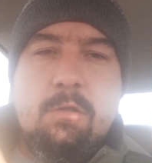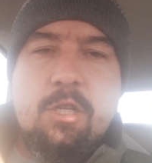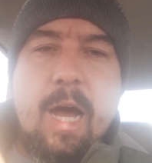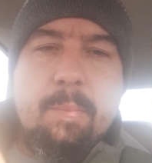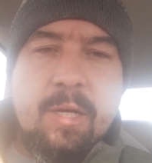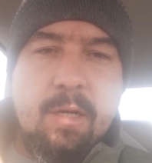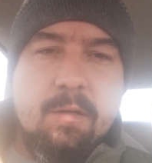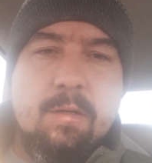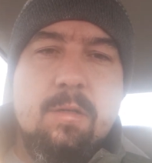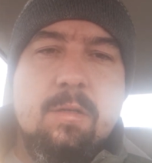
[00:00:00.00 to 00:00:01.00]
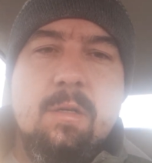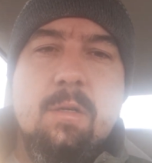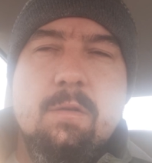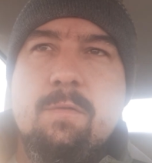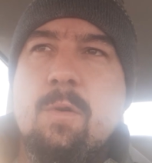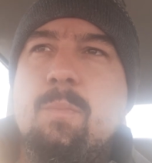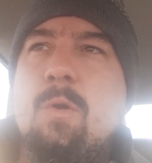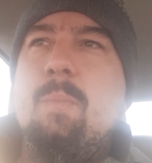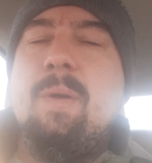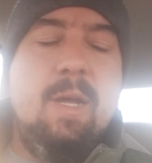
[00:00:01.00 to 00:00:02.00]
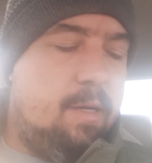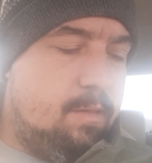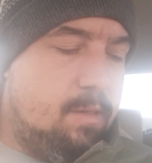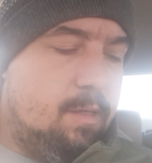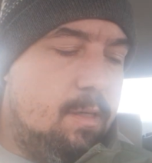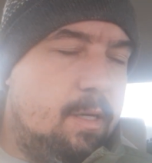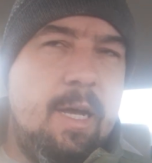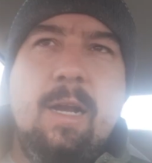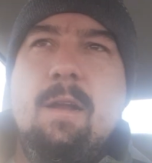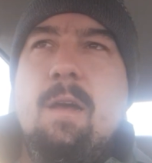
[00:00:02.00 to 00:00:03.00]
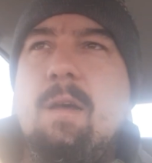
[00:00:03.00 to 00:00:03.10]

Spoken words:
shop heaters for the propane, and